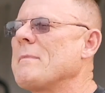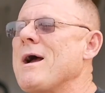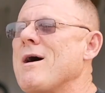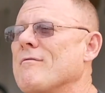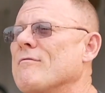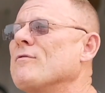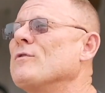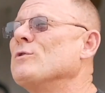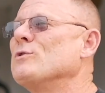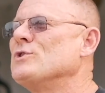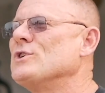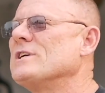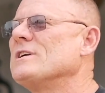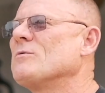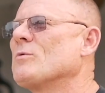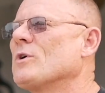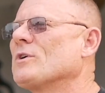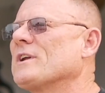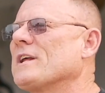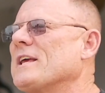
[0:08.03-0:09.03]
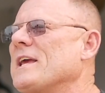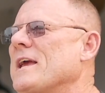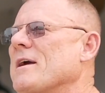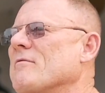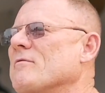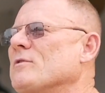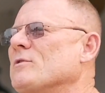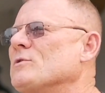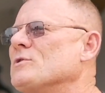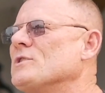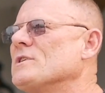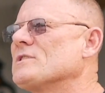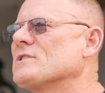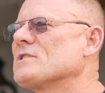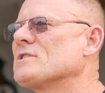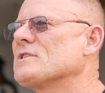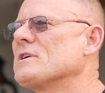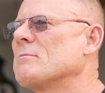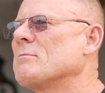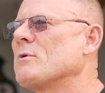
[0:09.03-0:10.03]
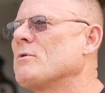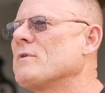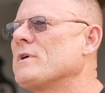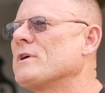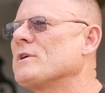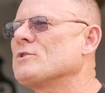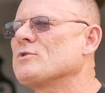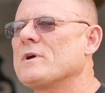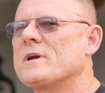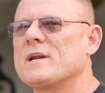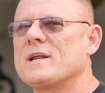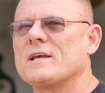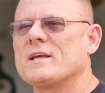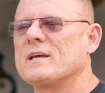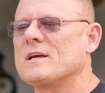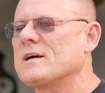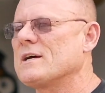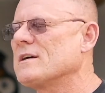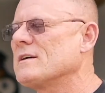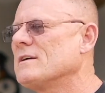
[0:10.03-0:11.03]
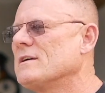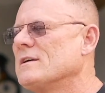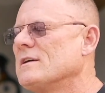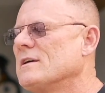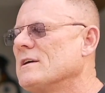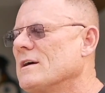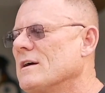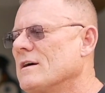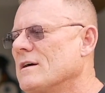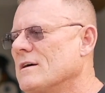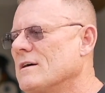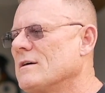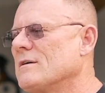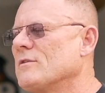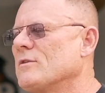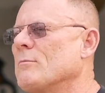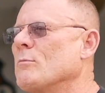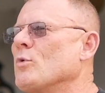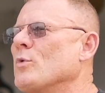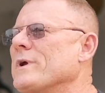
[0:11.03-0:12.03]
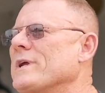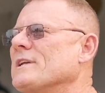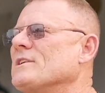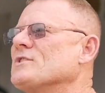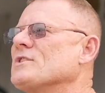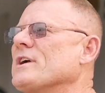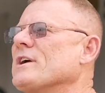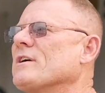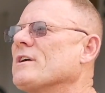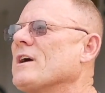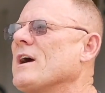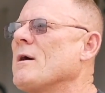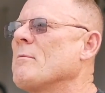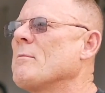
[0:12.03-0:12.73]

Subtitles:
Mount Fuji. Worked at Camp Fuji as a SUP over there, training the Marines there in